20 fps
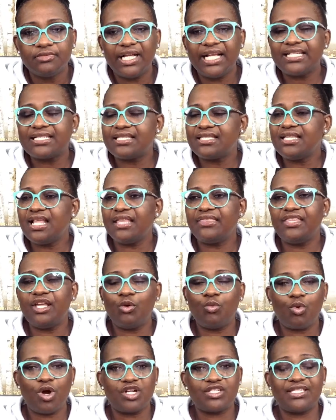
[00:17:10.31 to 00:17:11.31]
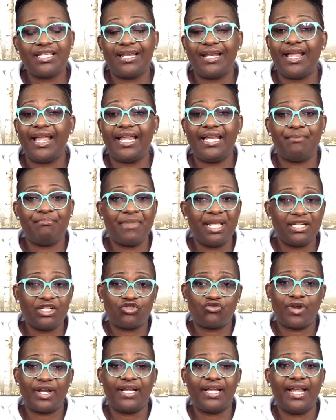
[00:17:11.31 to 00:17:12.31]
It's nothing worse than an
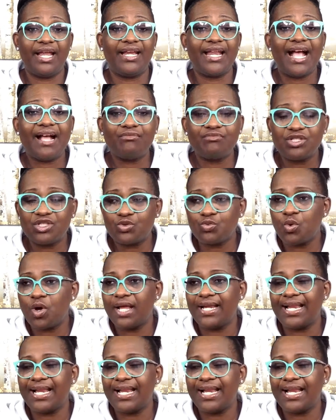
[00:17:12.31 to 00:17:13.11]
administrator, and I was